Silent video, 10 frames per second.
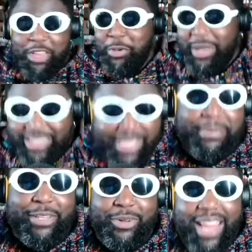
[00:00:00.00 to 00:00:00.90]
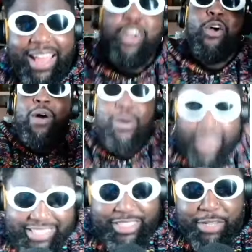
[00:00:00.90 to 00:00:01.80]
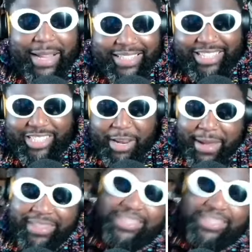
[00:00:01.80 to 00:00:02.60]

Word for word: you want to see me do that? Well, listen to my DJ mix.